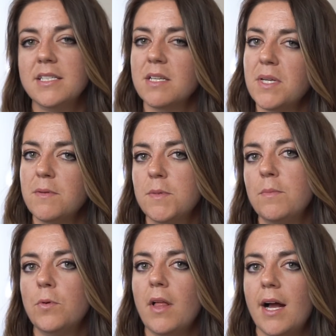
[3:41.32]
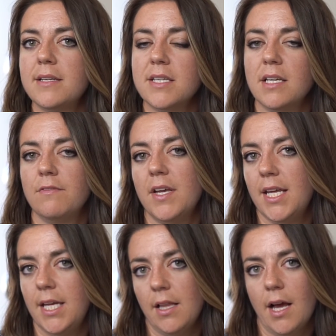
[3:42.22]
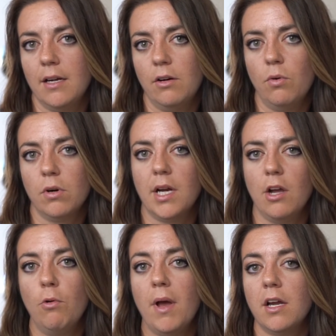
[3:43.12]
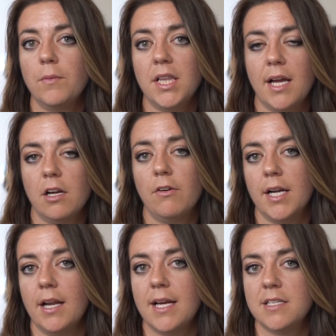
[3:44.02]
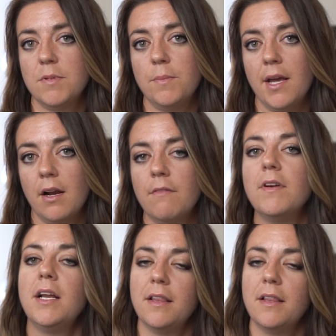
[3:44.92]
Sometimes people will ask if a HELOC or a home equity line of credit has to be paid off.